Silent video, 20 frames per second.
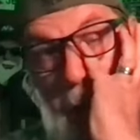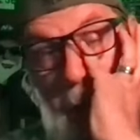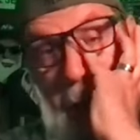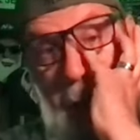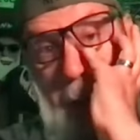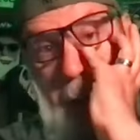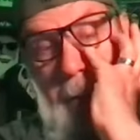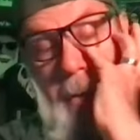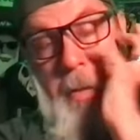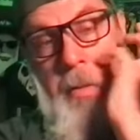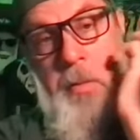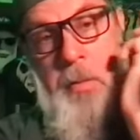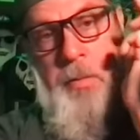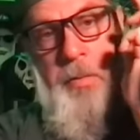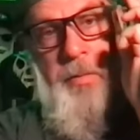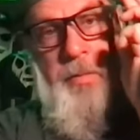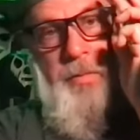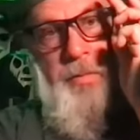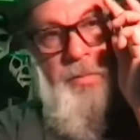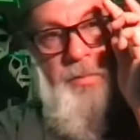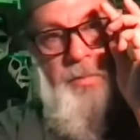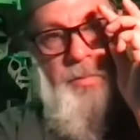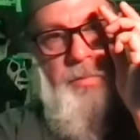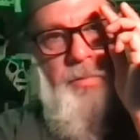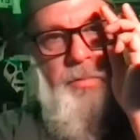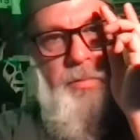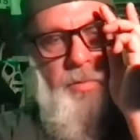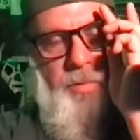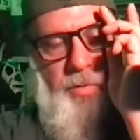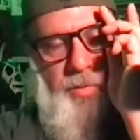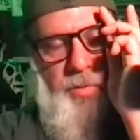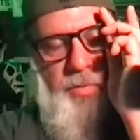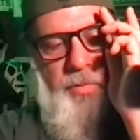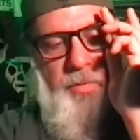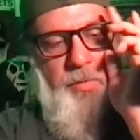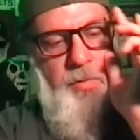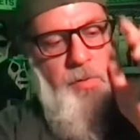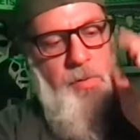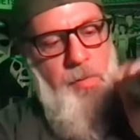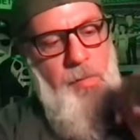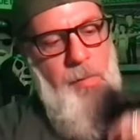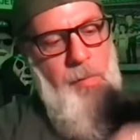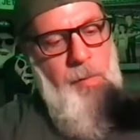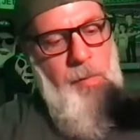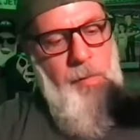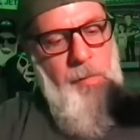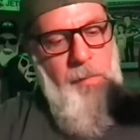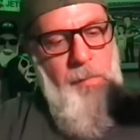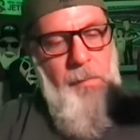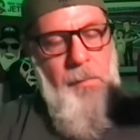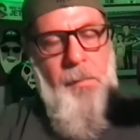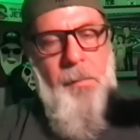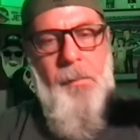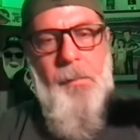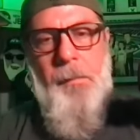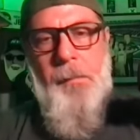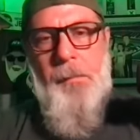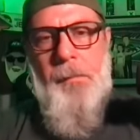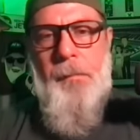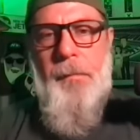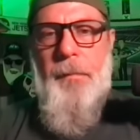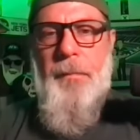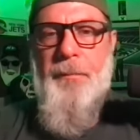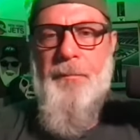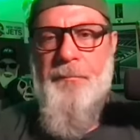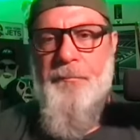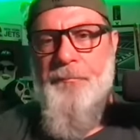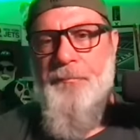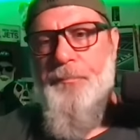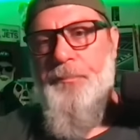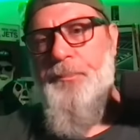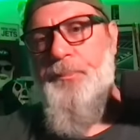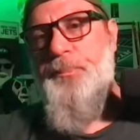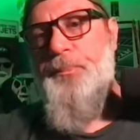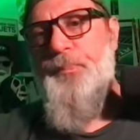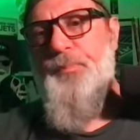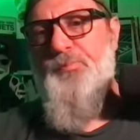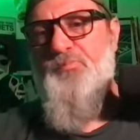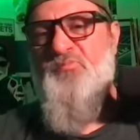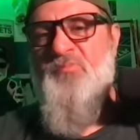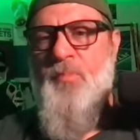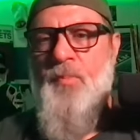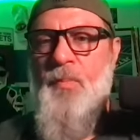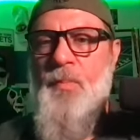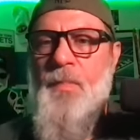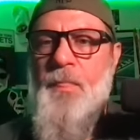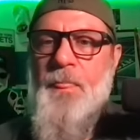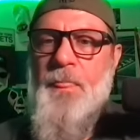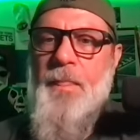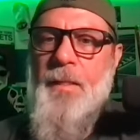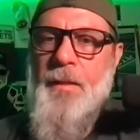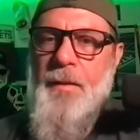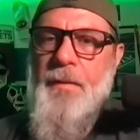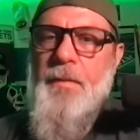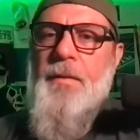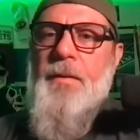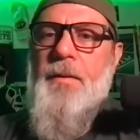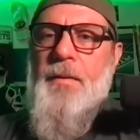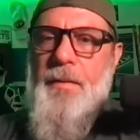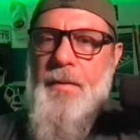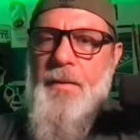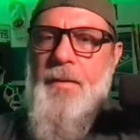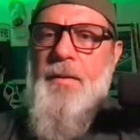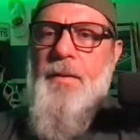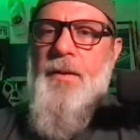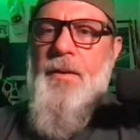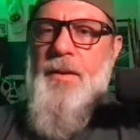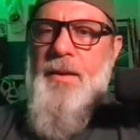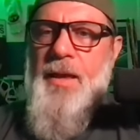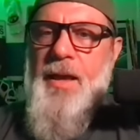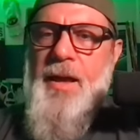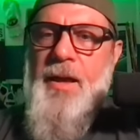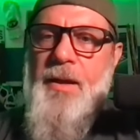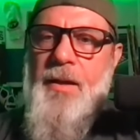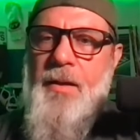(not speaking)